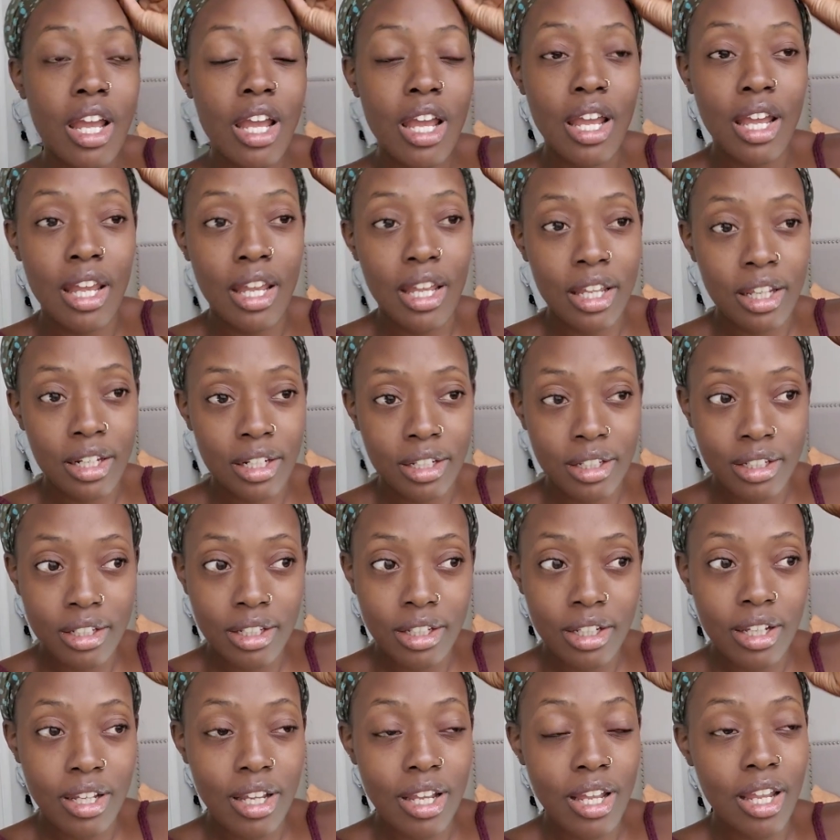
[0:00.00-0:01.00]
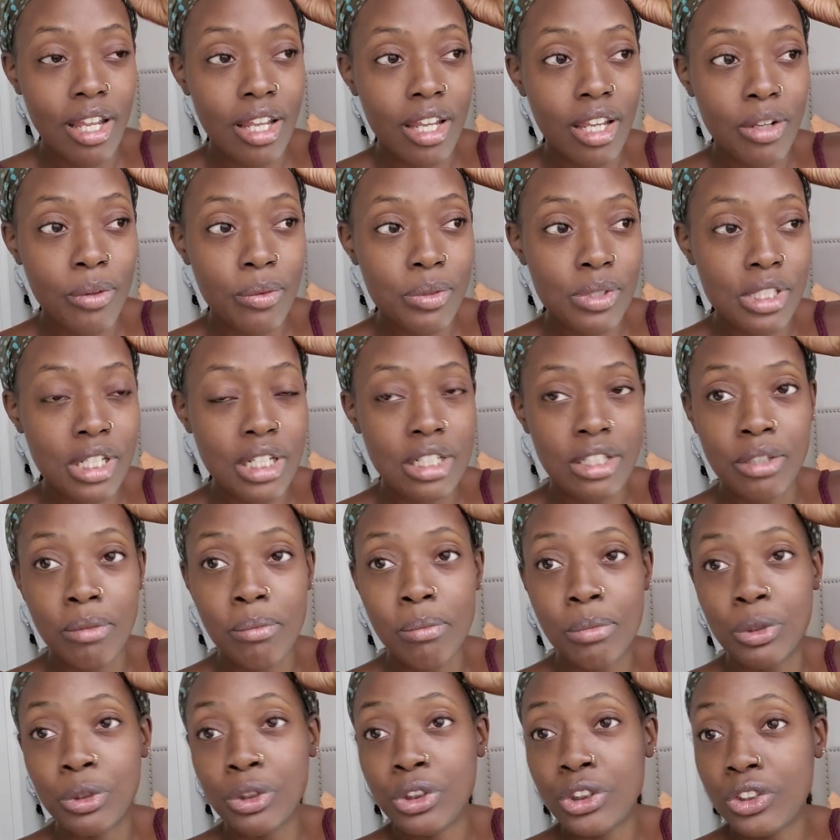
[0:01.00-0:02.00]
And it was like the
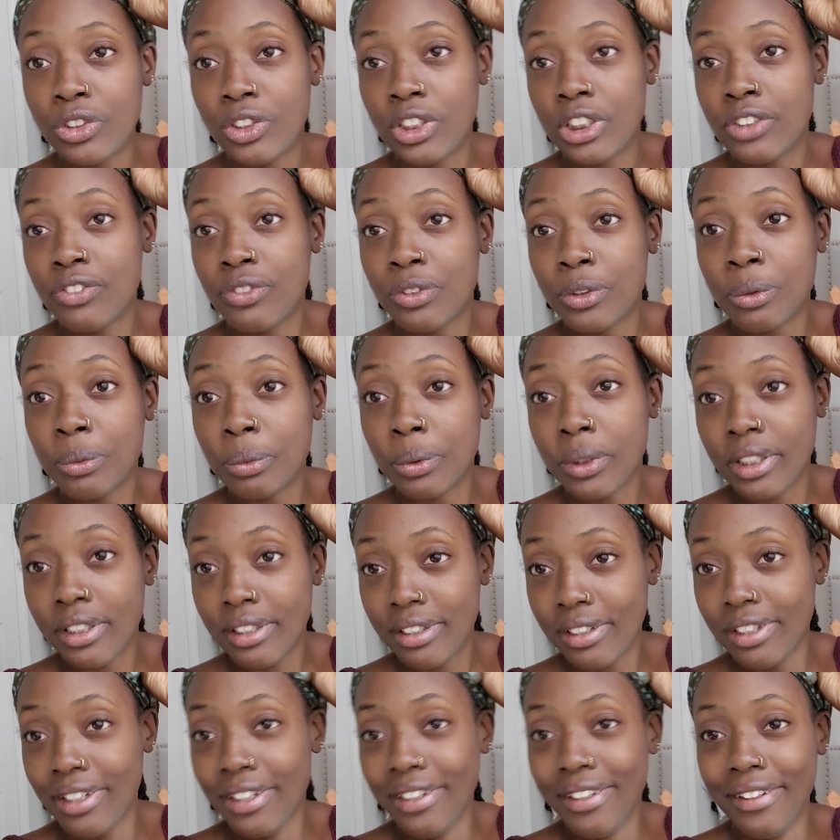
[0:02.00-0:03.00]
most stressful week